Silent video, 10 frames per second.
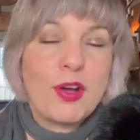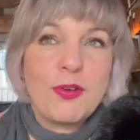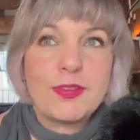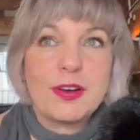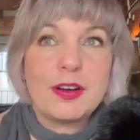
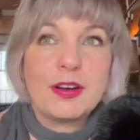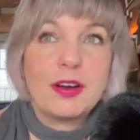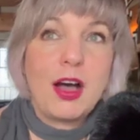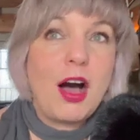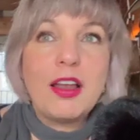
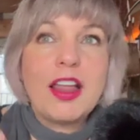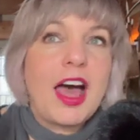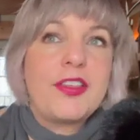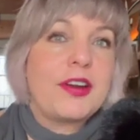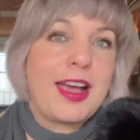over all
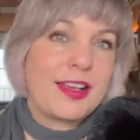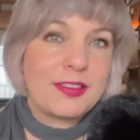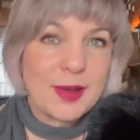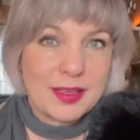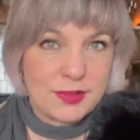other
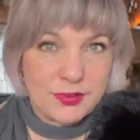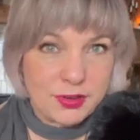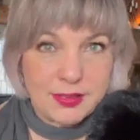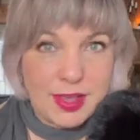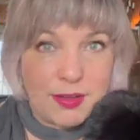aspects of yourself.